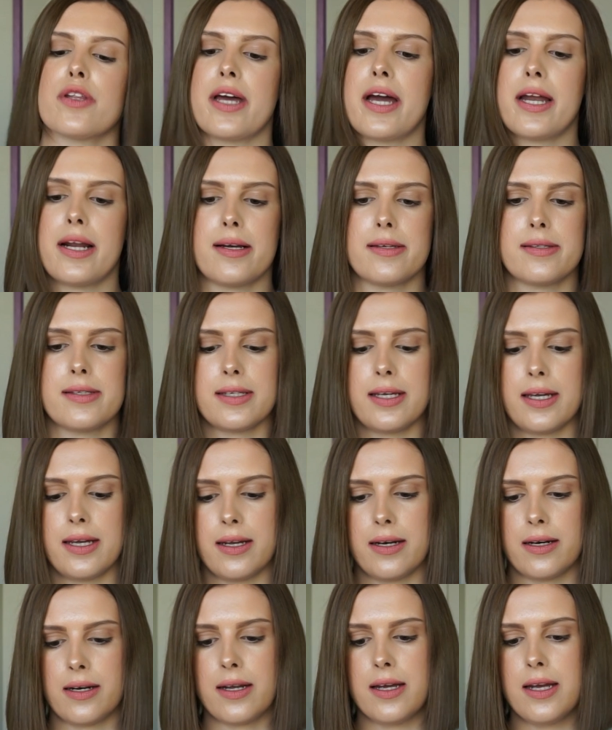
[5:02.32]
out our
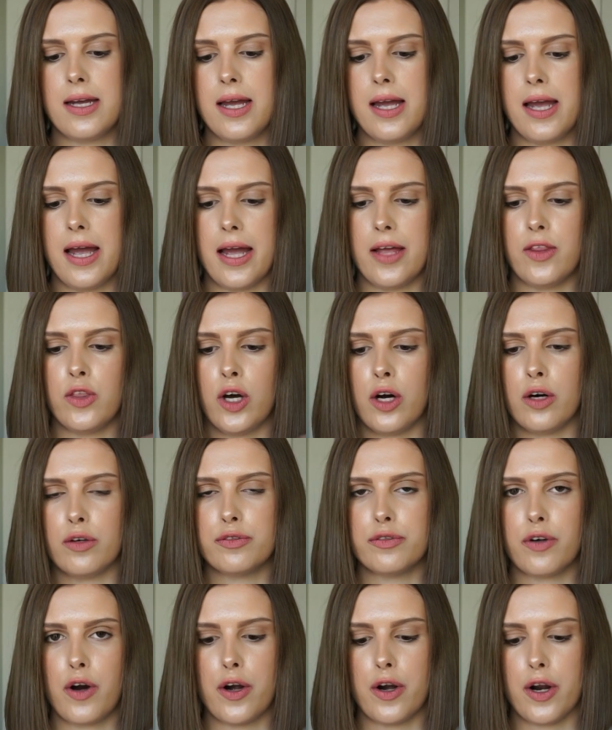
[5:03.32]
skin and the whole
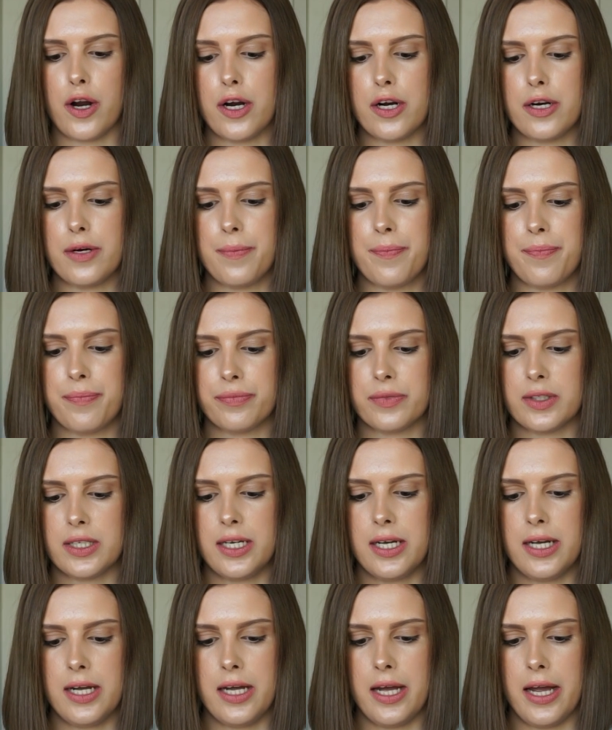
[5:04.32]
photo.
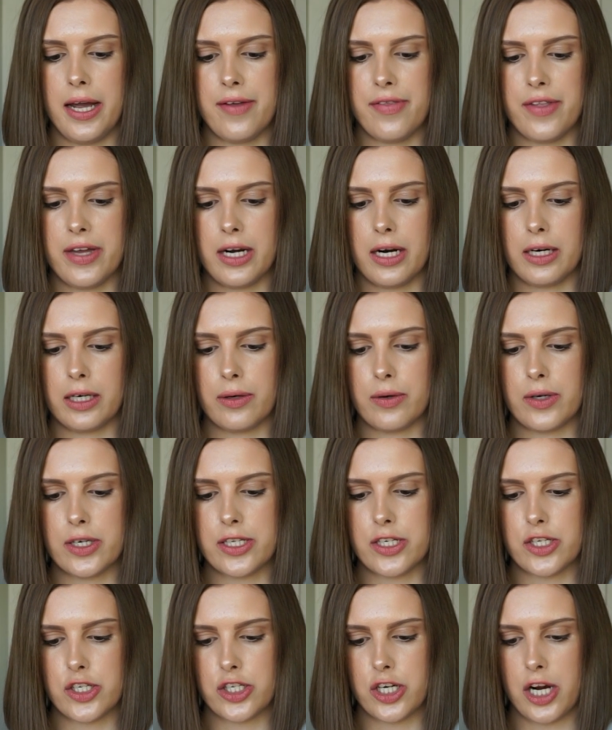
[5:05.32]
And then I'm going
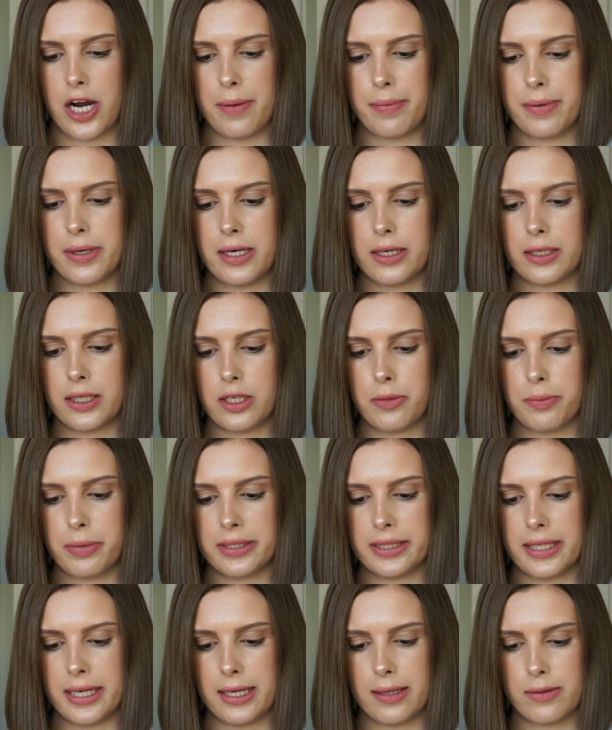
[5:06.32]
to sharpen. I'm going to
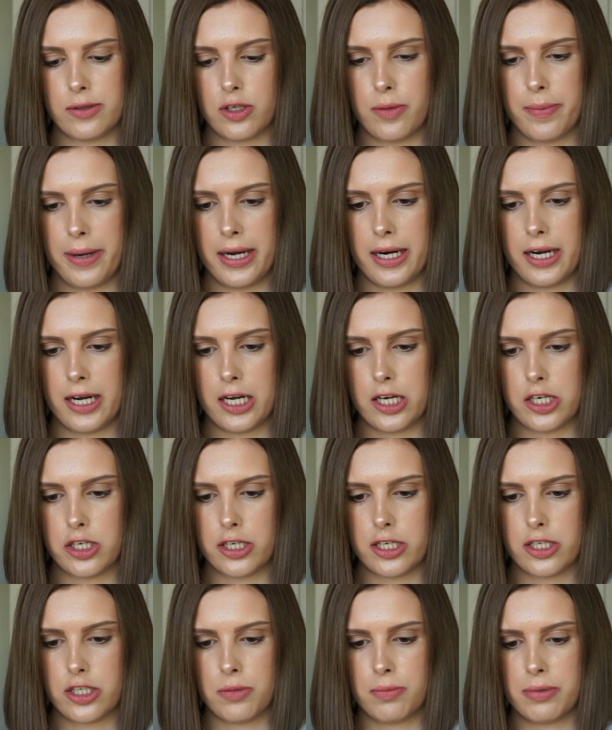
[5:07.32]
bring that up to about
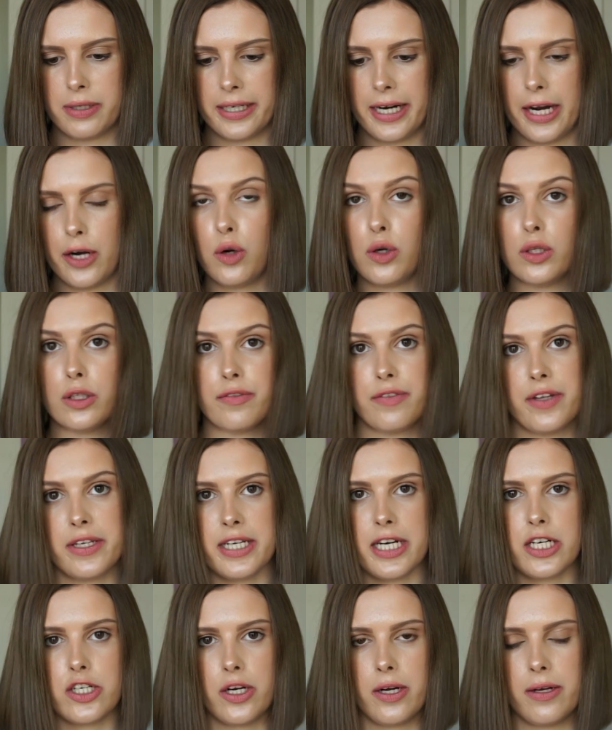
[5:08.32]
100 to bring out all of the
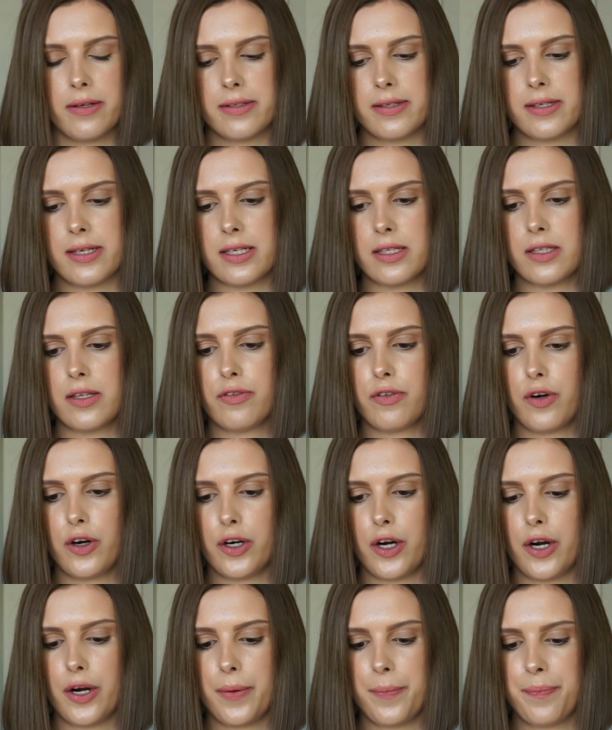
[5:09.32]
details in the
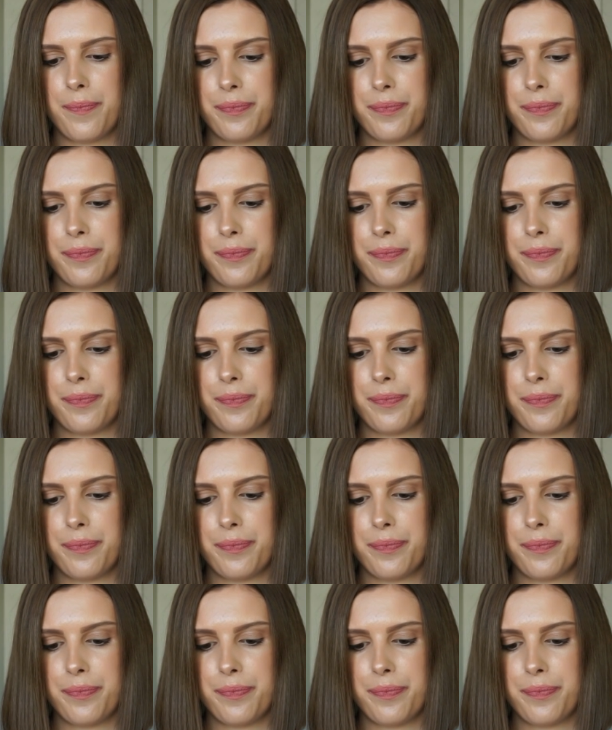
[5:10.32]
photo.